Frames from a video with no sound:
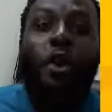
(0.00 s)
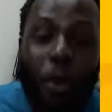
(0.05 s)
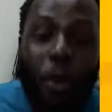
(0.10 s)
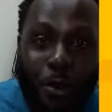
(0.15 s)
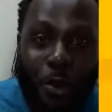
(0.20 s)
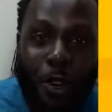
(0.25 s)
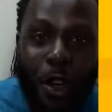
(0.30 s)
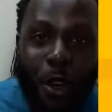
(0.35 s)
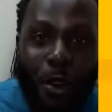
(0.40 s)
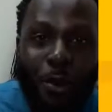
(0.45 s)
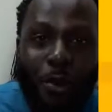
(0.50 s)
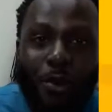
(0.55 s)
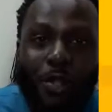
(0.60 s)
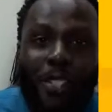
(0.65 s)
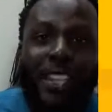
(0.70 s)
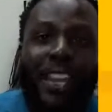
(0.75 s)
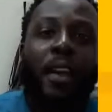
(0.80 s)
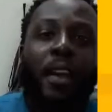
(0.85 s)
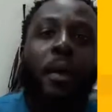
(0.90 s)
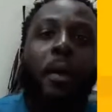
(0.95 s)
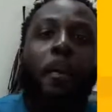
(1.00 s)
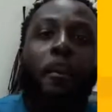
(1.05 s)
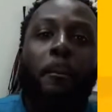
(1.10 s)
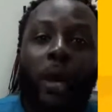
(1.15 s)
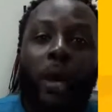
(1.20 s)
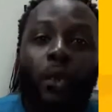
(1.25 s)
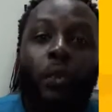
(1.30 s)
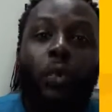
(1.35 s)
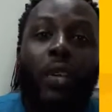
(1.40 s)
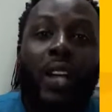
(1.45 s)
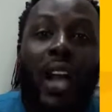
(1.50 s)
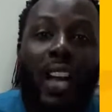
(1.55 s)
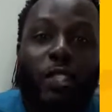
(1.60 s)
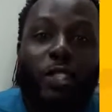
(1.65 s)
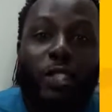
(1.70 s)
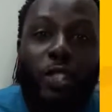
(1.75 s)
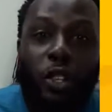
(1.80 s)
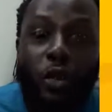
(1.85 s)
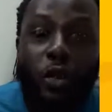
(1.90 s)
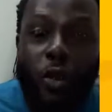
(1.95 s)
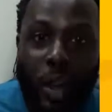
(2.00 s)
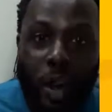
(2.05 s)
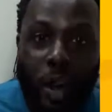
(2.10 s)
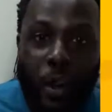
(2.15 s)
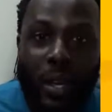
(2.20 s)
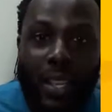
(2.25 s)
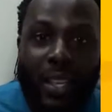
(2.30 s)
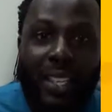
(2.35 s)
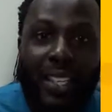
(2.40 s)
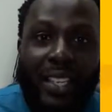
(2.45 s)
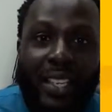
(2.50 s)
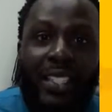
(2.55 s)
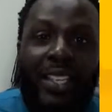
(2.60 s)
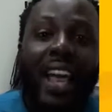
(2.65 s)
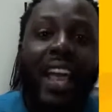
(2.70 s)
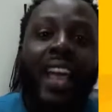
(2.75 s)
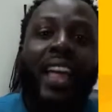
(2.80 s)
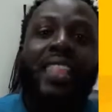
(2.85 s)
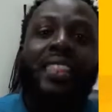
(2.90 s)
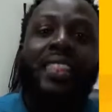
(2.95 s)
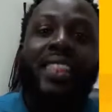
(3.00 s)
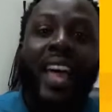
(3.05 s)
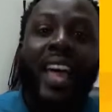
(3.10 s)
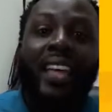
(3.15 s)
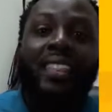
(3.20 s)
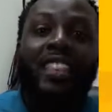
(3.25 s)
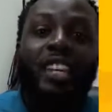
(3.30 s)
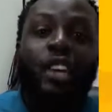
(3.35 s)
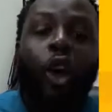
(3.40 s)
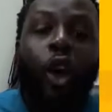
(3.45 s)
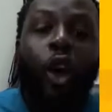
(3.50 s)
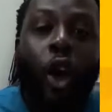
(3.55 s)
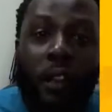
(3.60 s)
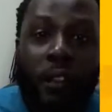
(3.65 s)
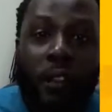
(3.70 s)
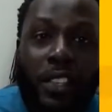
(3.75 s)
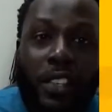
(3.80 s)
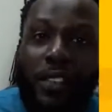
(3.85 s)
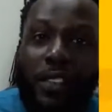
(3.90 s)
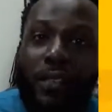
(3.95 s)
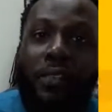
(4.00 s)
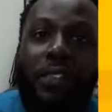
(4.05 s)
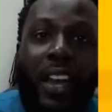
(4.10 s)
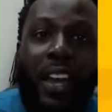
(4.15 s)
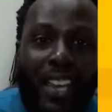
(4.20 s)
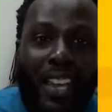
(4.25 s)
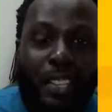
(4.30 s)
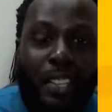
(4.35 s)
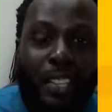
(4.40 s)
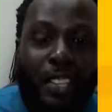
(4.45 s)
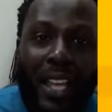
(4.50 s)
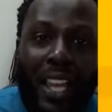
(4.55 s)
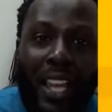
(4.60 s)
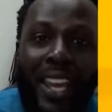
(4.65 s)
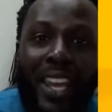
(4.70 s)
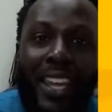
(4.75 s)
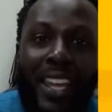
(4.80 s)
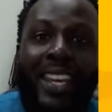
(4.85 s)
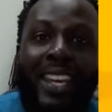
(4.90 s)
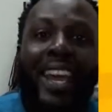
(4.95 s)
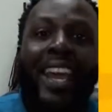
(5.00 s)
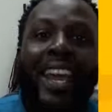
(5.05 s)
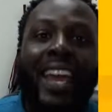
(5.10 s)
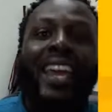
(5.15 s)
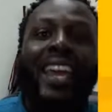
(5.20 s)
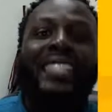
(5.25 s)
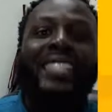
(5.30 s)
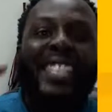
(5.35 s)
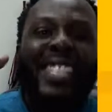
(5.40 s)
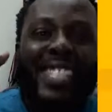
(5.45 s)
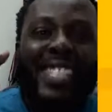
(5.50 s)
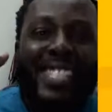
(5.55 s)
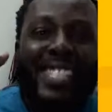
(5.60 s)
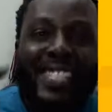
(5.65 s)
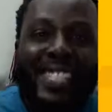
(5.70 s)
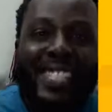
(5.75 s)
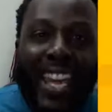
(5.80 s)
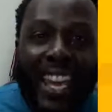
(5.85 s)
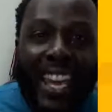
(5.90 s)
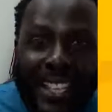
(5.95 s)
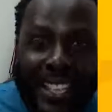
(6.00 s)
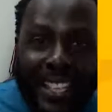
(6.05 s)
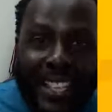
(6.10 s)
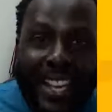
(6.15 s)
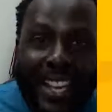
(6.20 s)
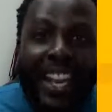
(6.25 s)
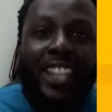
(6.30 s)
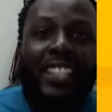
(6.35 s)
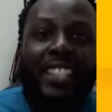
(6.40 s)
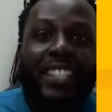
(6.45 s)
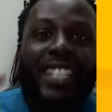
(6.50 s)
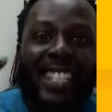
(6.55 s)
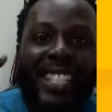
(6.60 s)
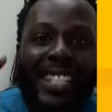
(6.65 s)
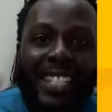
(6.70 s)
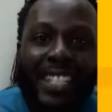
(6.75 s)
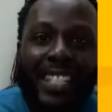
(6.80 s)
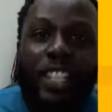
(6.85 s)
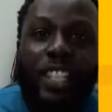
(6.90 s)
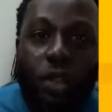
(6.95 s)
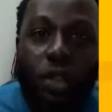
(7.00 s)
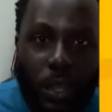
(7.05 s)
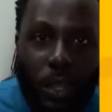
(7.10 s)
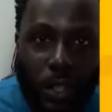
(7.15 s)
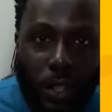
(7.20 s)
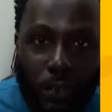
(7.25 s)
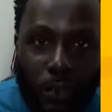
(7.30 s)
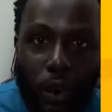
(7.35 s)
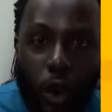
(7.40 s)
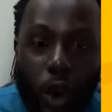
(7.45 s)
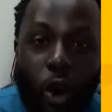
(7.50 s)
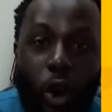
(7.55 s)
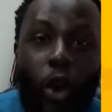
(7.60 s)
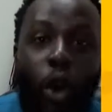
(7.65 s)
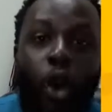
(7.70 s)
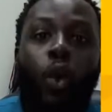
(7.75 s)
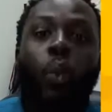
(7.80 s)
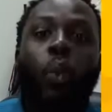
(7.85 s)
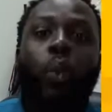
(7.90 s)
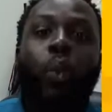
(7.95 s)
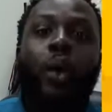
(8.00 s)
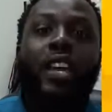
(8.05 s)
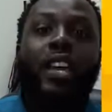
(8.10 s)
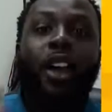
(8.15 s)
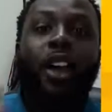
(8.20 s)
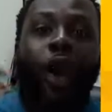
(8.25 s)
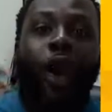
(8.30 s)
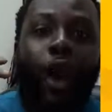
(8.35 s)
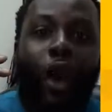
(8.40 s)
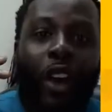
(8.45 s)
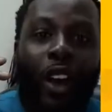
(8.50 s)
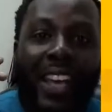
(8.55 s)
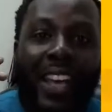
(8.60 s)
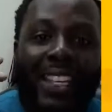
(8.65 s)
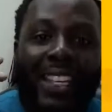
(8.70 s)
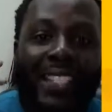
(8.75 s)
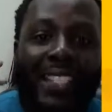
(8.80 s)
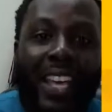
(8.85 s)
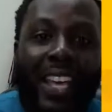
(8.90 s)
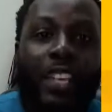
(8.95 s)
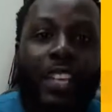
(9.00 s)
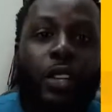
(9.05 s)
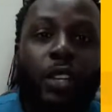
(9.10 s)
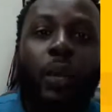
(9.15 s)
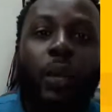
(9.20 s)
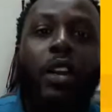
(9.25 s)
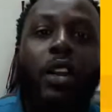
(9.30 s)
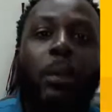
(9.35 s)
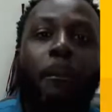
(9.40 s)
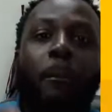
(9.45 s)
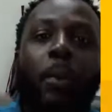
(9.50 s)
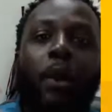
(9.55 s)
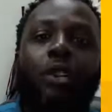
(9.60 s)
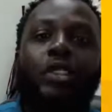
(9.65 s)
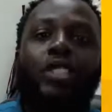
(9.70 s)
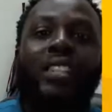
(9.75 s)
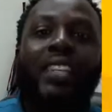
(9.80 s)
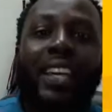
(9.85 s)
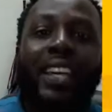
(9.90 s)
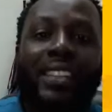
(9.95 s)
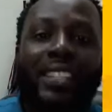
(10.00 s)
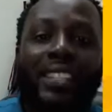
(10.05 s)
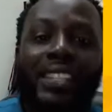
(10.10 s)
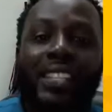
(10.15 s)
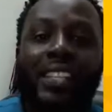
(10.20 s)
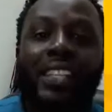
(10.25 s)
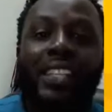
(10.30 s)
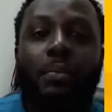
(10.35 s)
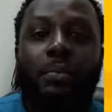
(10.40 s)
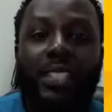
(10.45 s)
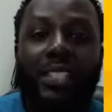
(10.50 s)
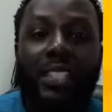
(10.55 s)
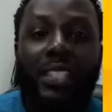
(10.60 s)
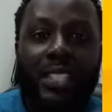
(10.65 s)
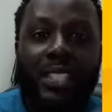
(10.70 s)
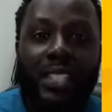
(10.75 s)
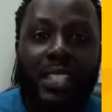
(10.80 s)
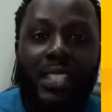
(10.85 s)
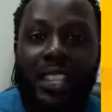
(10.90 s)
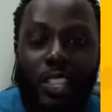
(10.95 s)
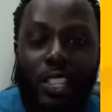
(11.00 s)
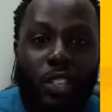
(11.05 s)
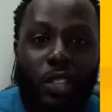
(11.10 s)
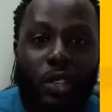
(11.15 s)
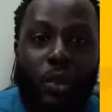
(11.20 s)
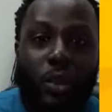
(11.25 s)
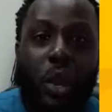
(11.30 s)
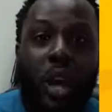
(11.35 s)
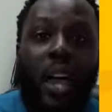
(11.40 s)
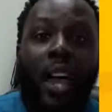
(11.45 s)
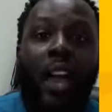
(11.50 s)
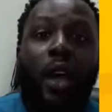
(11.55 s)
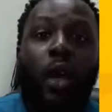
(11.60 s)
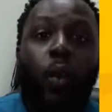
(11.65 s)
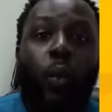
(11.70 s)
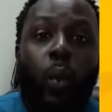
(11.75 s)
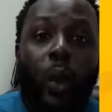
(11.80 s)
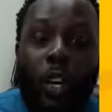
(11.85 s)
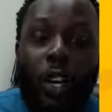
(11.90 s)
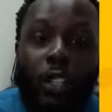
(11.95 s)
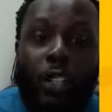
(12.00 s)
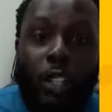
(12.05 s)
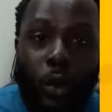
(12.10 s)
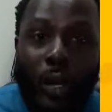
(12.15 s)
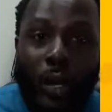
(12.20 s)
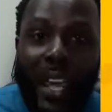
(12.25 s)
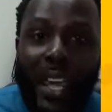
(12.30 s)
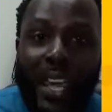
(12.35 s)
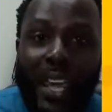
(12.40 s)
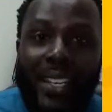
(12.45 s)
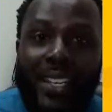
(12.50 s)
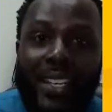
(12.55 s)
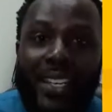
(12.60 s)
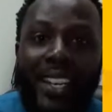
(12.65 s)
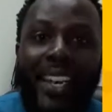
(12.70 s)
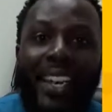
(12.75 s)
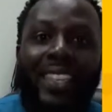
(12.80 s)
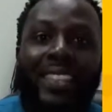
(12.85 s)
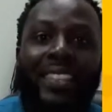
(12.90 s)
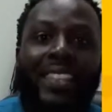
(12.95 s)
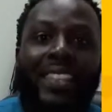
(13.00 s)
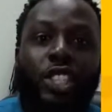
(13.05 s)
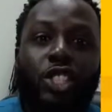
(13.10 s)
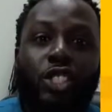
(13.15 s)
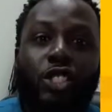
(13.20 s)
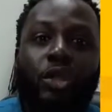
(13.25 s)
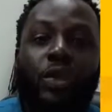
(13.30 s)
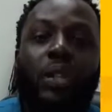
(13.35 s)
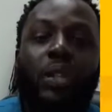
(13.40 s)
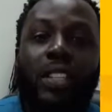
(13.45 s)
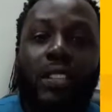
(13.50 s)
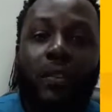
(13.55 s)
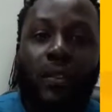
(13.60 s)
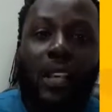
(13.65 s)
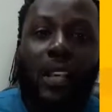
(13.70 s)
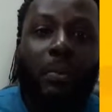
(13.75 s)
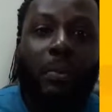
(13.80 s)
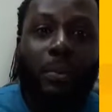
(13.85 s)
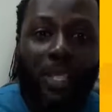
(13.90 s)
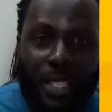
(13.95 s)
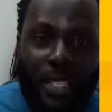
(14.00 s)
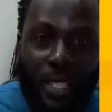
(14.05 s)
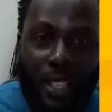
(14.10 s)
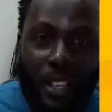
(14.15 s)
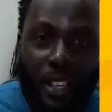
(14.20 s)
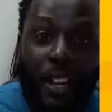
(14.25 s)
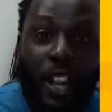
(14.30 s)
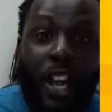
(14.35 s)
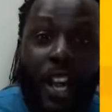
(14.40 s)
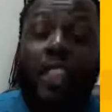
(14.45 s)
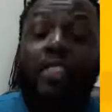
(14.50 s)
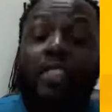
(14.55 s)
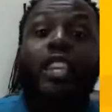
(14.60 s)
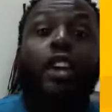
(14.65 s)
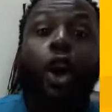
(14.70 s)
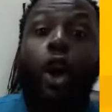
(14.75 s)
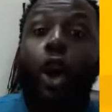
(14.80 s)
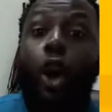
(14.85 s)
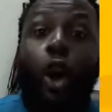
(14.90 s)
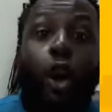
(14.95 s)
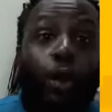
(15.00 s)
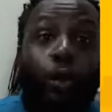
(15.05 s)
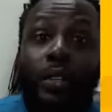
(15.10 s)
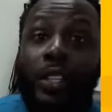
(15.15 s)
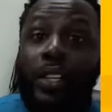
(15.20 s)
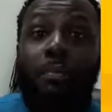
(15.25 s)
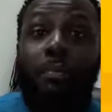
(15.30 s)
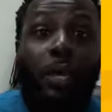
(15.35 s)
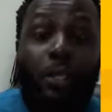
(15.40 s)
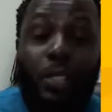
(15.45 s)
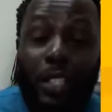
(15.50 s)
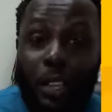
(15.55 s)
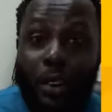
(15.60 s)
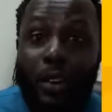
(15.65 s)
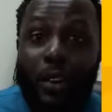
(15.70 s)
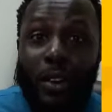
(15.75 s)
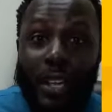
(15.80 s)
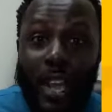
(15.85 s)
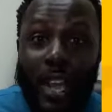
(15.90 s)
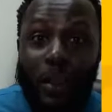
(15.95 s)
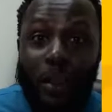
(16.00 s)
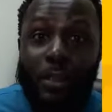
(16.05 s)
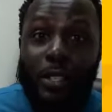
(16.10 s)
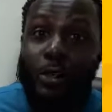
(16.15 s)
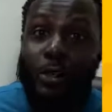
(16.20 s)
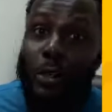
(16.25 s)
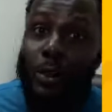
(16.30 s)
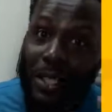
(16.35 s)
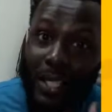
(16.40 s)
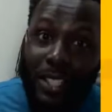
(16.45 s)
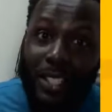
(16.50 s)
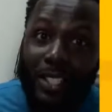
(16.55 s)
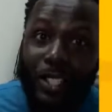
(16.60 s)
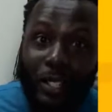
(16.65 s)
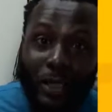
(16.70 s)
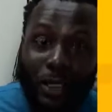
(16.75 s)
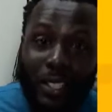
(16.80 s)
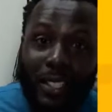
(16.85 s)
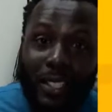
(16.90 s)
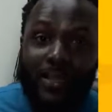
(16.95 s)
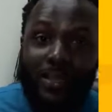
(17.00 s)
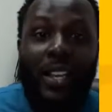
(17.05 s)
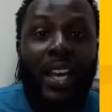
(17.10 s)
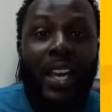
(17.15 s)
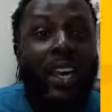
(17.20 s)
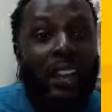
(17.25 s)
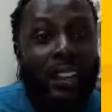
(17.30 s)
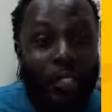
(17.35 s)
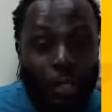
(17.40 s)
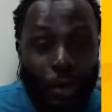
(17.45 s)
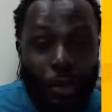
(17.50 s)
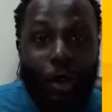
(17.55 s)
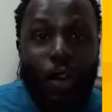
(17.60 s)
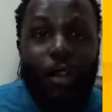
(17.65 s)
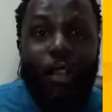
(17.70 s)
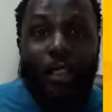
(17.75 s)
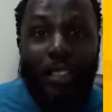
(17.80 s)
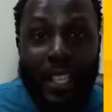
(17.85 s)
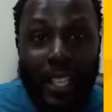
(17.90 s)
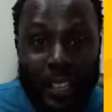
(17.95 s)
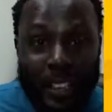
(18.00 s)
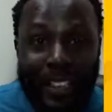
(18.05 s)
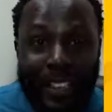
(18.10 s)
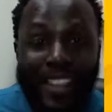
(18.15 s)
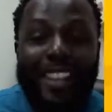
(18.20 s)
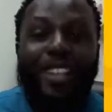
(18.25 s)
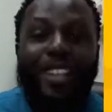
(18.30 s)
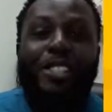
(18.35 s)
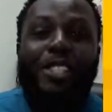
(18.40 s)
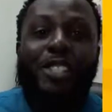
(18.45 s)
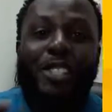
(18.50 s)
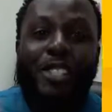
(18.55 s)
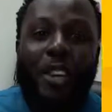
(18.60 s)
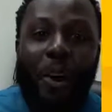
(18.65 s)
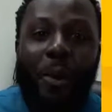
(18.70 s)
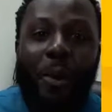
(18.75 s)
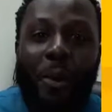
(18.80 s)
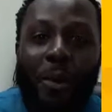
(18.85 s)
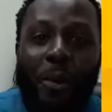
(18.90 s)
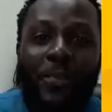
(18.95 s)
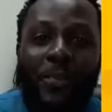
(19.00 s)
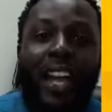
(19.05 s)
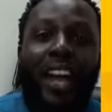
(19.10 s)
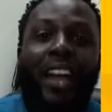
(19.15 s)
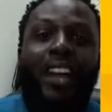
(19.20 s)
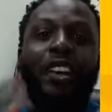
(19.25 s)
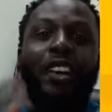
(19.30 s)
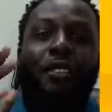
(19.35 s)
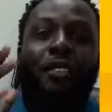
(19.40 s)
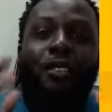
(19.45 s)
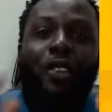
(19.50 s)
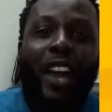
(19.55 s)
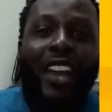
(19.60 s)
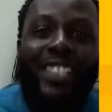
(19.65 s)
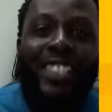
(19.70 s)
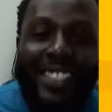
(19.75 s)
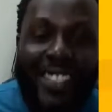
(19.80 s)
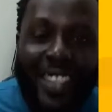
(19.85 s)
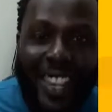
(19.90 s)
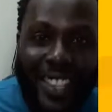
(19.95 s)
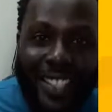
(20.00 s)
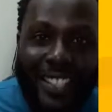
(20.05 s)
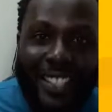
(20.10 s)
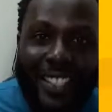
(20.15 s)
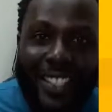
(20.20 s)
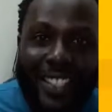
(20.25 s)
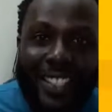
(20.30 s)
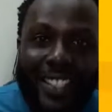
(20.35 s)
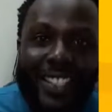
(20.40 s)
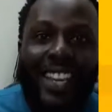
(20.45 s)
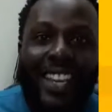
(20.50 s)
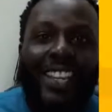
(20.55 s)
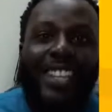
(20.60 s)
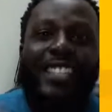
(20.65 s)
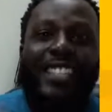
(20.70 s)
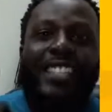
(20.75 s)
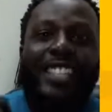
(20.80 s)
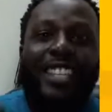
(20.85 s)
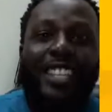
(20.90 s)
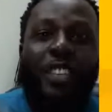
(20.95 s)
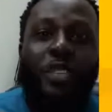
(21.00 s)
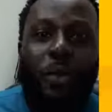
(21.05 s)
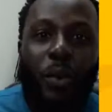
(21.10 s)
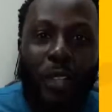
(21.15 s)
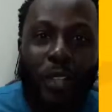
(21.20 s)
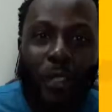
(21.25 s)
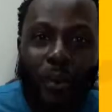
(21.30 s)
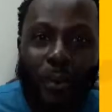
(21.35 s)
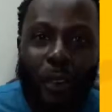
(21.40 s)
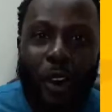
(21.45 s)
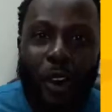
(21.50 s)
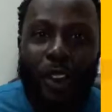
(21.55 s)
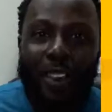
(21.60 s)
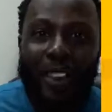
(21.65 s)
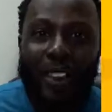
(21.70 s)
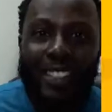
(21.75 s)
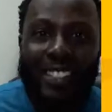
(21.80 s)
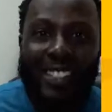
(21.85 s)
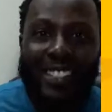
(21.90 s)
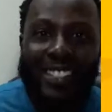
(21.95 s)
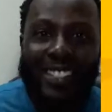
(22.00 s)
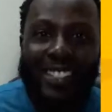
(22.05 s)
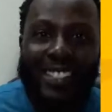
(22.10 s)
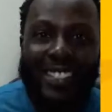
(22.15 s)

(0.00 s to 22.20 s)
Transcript: Who knows? But what I do know is that the Office of Financial Aid is excited to see you in the fall. We are excited. We are bursting at the seams to see you. We are located in the Student Development Center, the only building on campus with tents on it. You heard it here. So, congratulations. See you in the fall.